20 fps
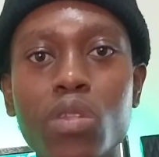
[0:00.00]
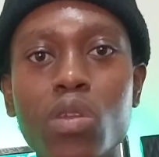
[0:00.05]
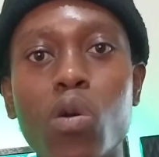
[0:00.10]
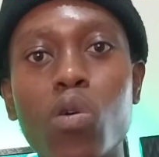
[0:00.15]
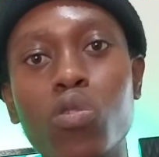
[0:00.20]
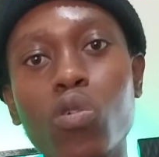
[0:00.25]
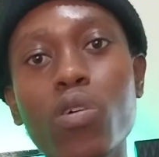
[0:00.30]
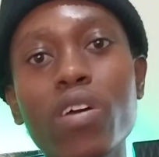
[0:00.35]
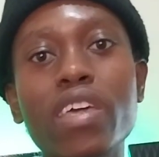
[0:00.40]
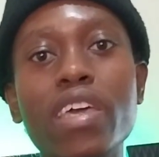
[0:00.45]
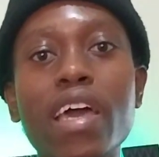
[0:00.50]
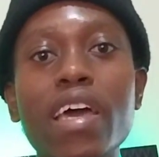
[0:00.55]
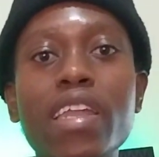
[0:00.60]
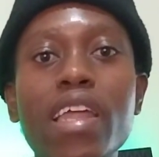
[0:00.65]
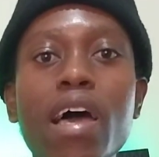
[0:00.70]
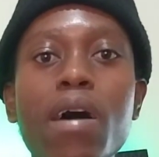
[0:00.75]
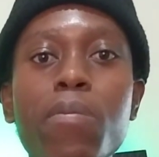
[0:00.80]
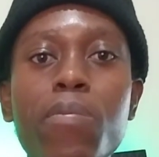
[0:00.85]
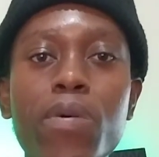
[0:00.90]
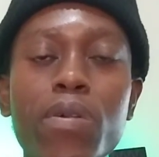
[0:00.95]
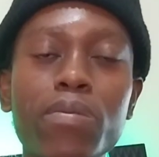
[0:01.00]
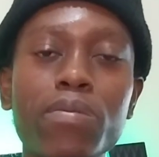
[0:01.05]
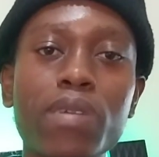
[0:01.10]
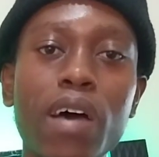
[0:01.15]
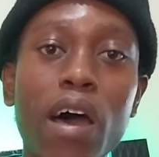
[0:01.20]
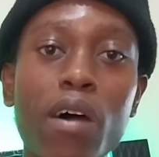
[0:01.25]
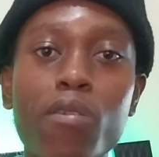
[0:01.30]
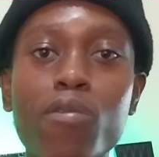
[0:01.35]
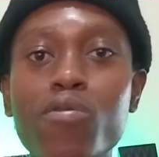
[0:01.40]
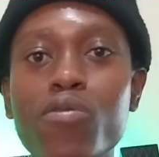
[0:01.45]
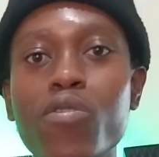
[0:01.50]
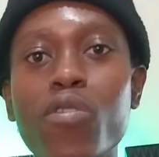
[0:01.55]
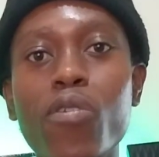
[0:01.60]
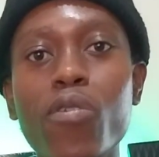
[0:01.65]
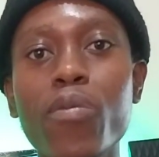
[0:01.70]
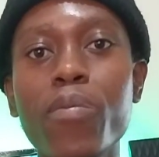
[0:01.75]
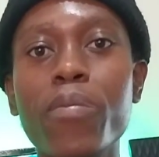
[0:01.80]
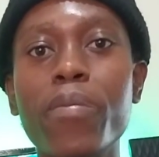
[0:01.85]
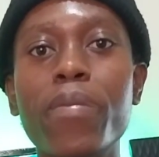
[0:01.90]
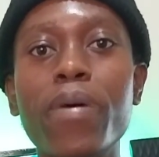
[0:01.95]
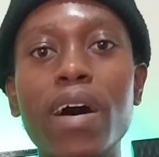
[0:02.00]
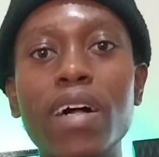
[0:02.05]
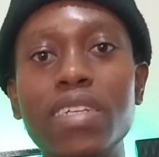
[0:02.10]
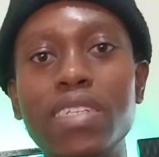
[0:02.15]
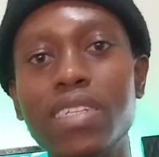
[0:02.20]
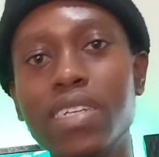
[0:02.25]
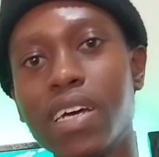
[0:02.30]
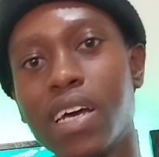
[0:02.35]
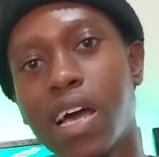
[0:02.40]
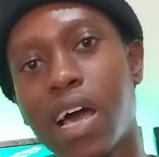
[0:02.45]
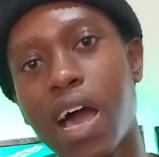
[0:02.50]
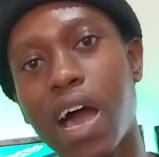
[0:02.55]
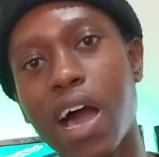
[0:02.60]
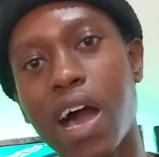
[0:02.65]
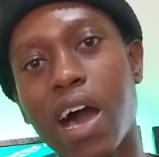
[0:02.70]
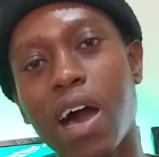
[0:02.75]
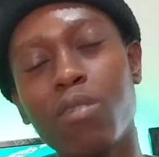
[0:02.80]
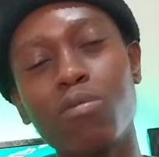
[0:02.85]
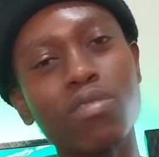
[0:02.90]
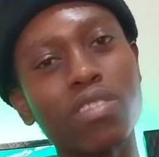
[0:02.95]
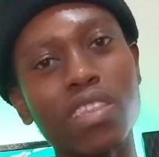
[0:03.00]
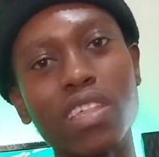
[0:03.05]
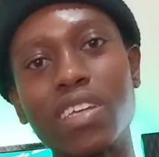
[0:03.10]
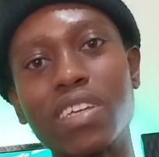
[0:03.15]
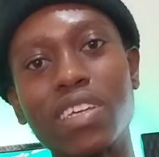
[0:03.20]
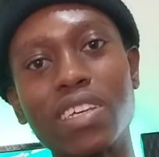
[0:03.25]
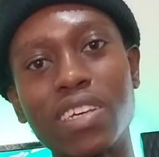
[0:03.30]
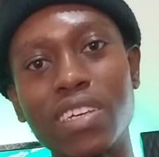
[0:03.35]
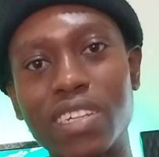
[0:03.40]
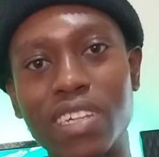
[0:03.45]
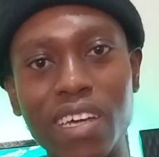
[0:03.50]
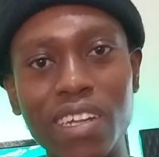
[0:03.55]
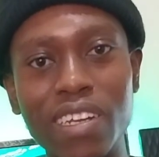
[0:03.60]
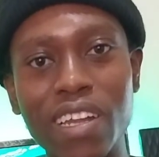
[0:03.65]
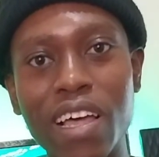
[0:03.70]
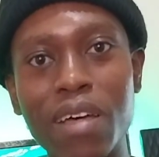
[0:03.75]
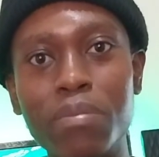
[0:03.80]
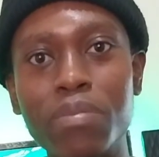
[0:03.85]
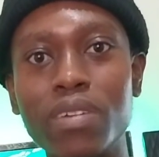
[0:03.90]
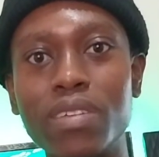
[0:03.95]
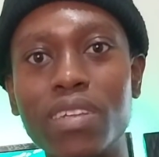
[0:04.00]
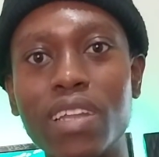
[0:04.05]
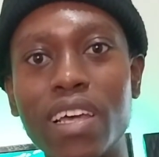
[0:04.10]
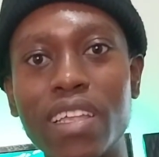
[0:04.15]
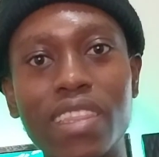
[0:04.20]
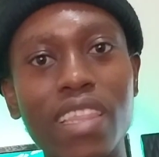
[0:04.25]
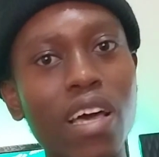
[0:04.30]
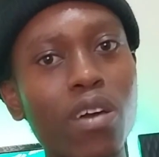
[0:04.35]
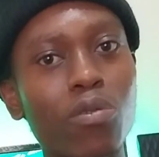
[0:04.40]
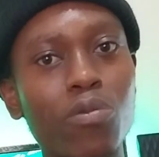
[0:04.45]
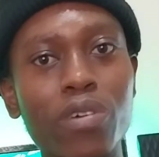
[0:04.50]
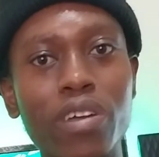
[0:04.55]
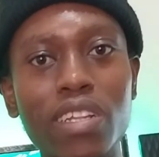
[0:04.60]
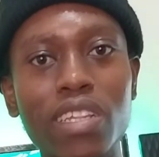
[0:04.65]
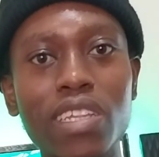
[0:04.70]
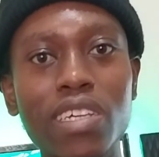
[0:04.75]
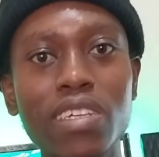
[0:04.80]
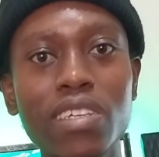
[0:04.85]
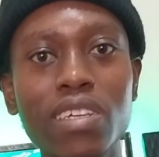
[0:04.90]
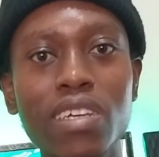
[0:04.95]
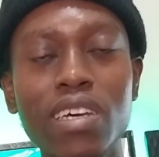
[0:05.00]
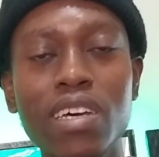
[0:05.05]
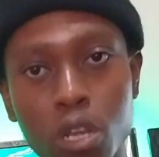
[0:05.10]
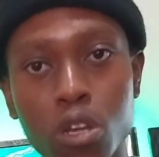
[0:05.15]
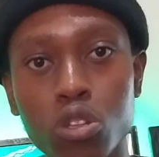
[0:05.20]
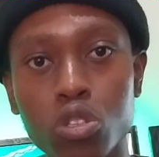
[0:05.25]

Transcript: Although it can happen, I don't know, but I don't think it can happen like that quickly.